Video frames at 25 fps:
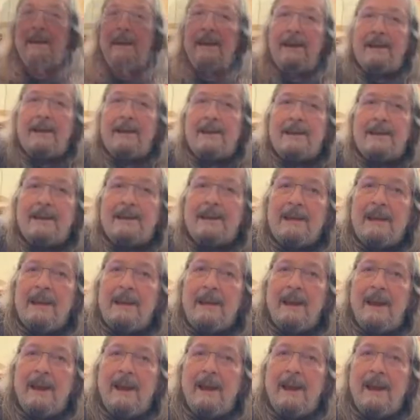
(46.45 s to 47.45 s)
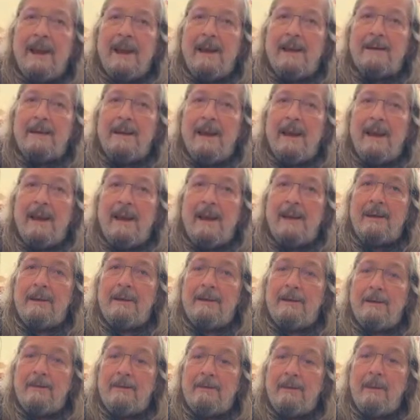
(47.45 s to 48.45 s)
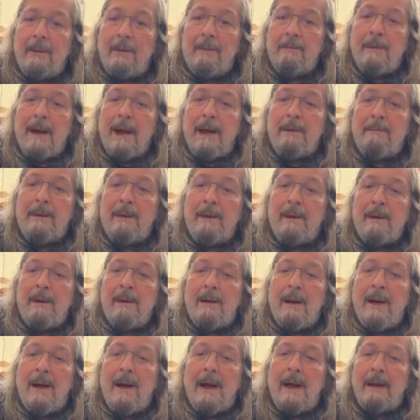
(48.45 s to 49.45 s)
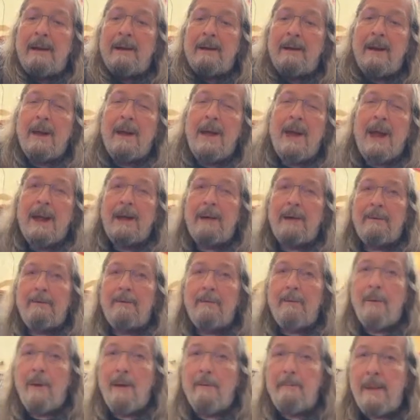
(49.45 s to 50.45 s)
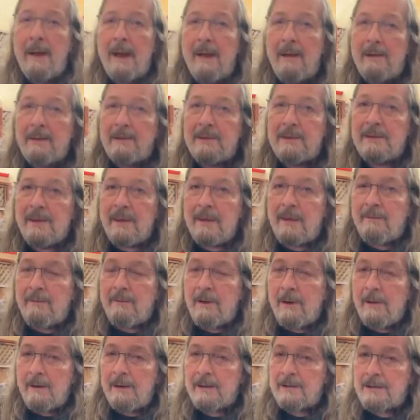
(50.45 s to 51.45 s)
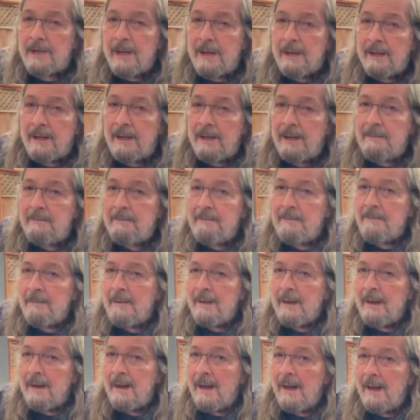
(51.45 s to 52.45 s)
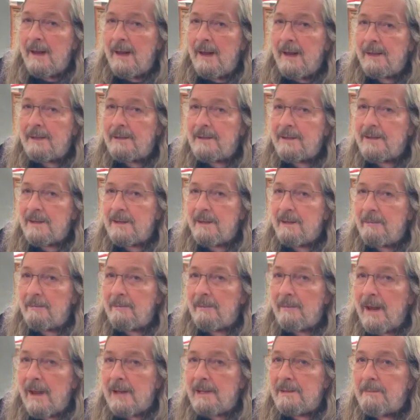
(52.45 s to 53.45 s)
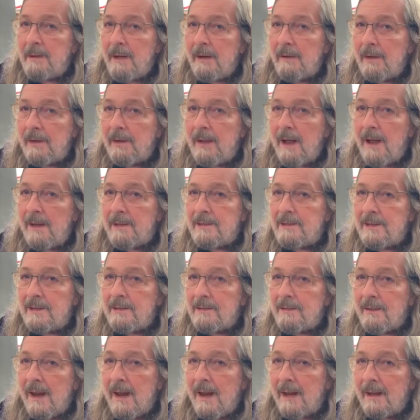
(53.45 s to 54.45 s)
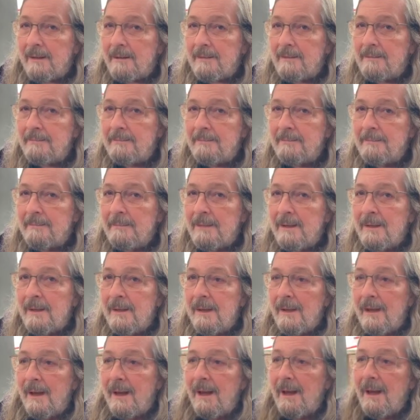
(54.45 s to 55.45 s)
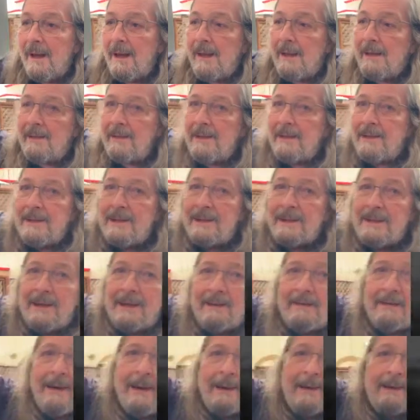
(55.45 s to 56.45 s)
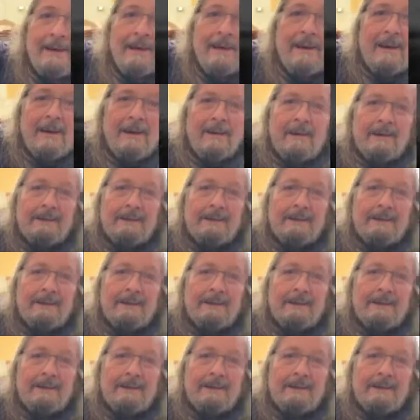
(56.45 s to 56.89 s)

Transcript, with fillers: Dennis, and with my beer I added 4 pounds of orange honey and some raspberry concentrate. And this is it right here.